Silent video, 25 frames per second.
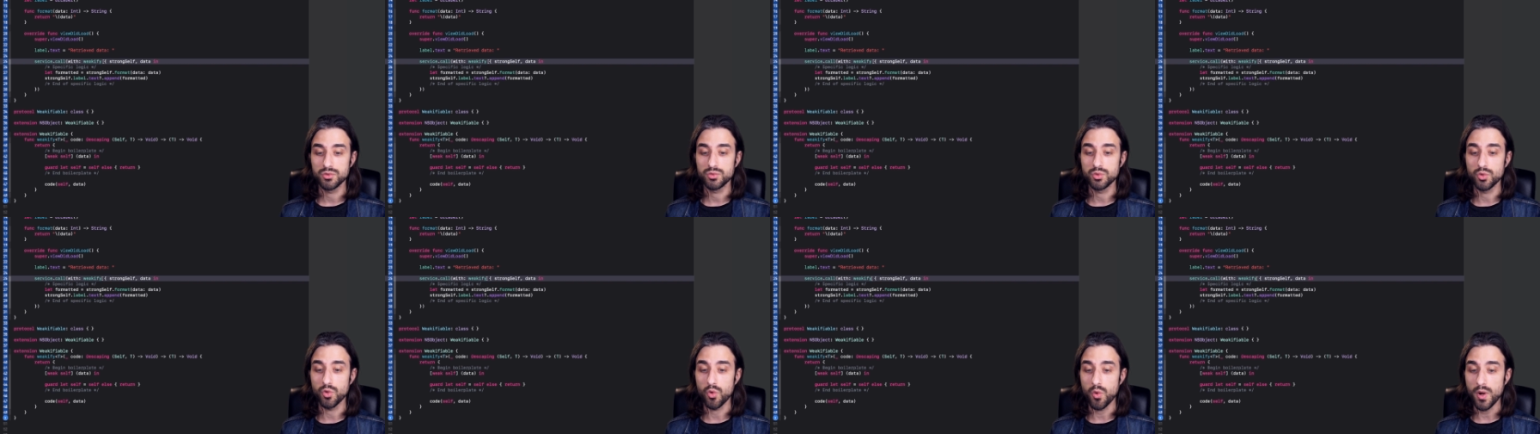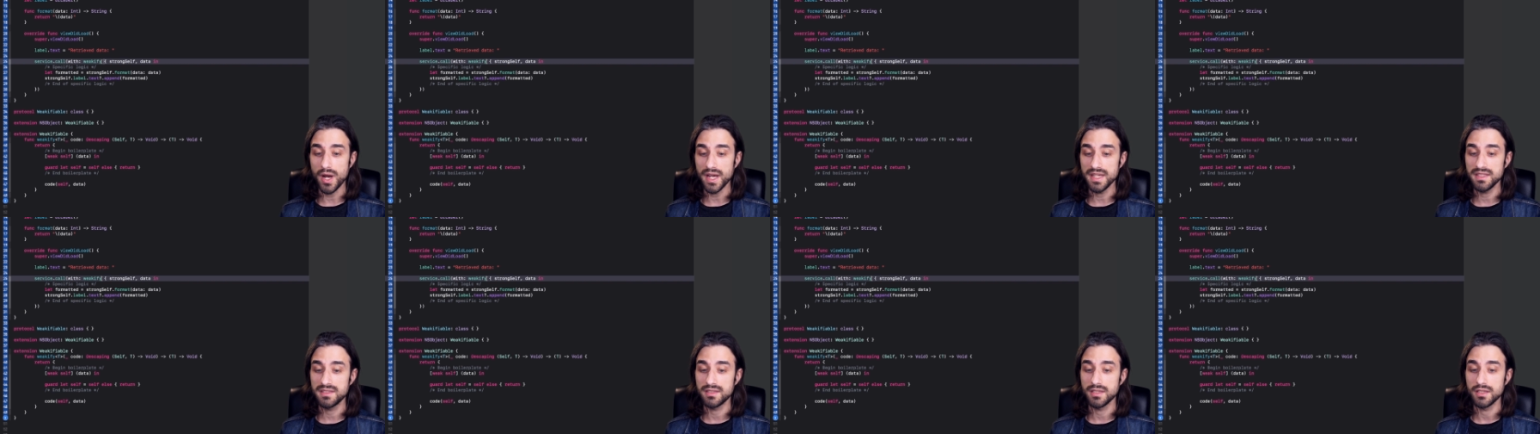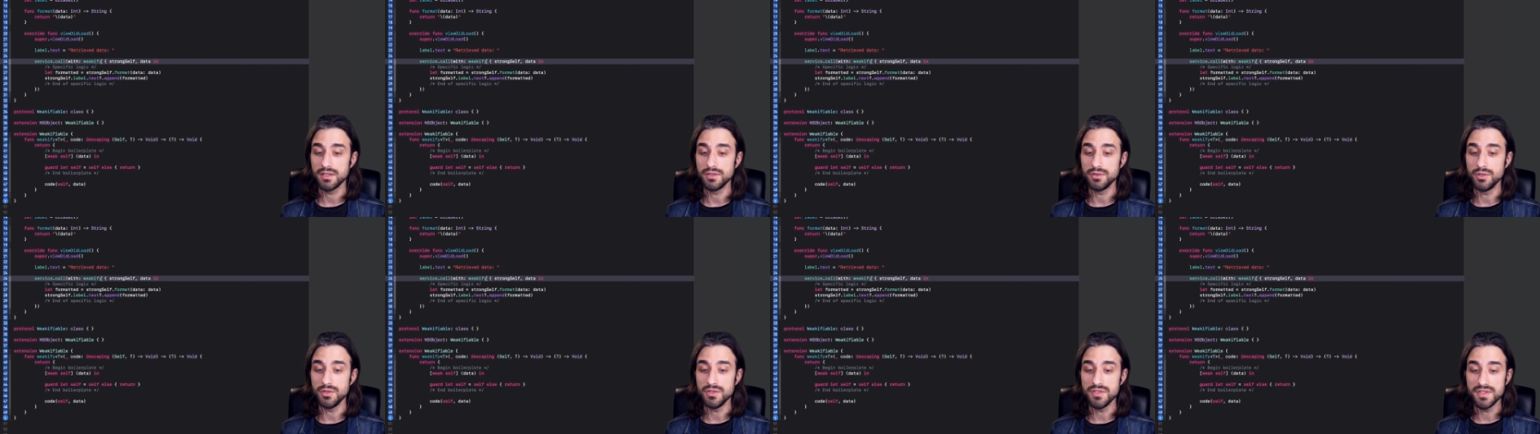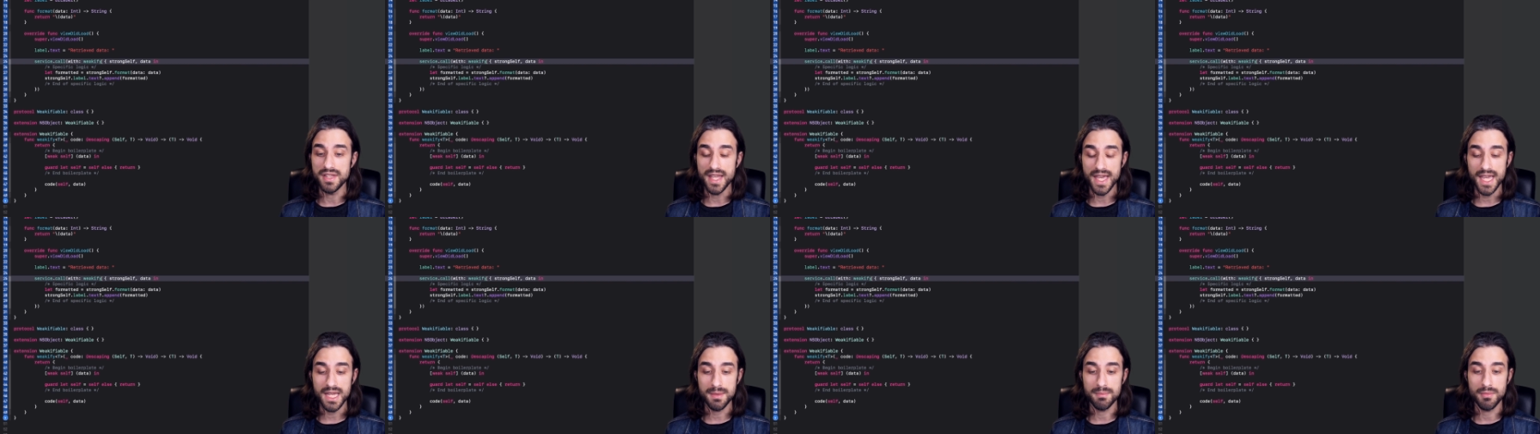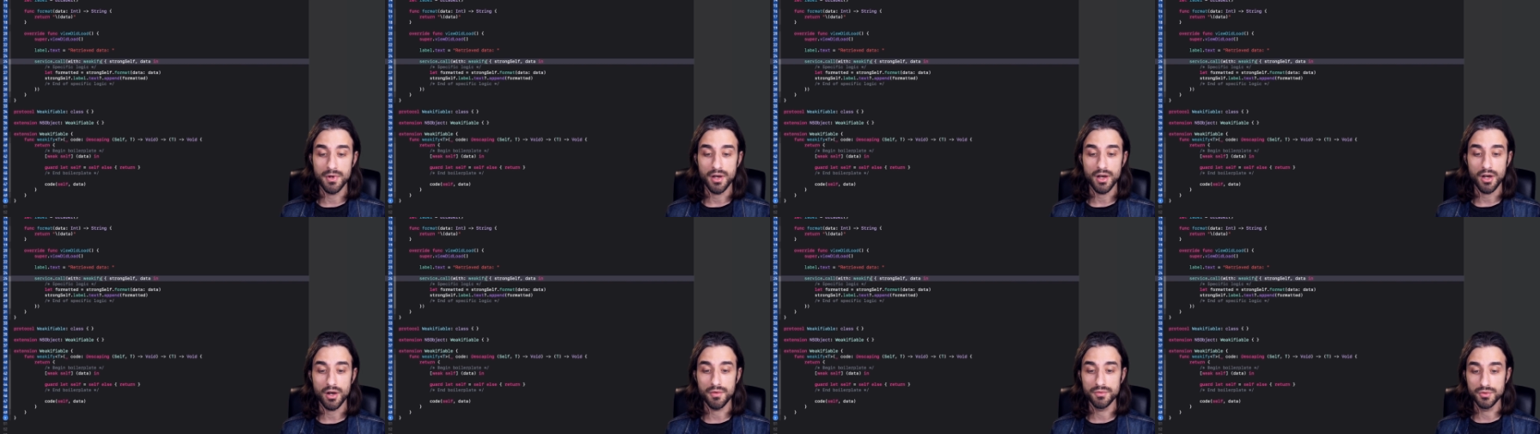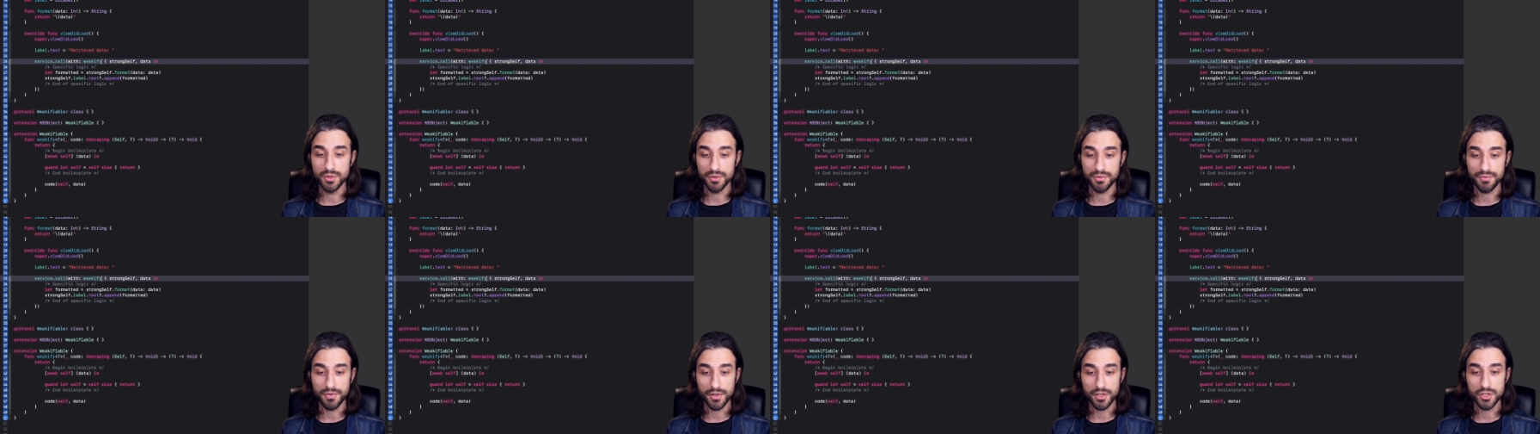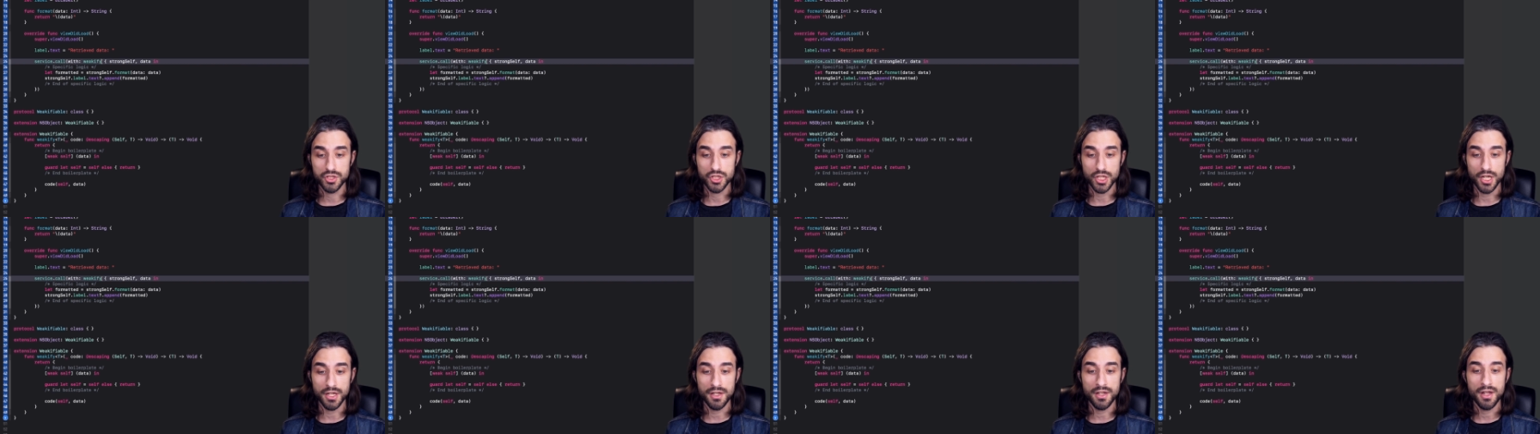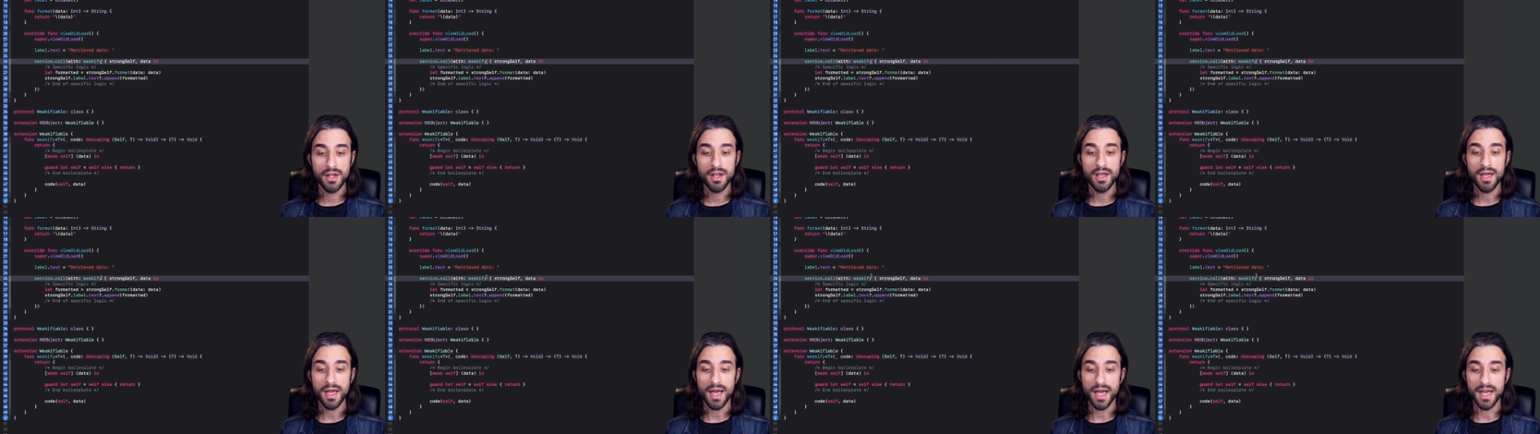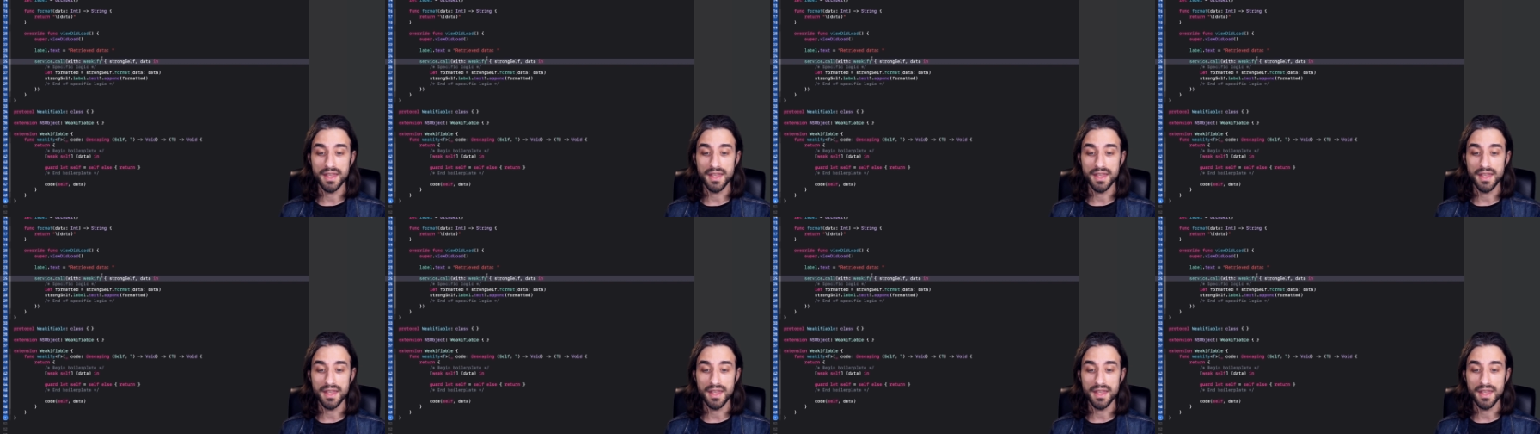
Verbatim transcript: to write the name of the function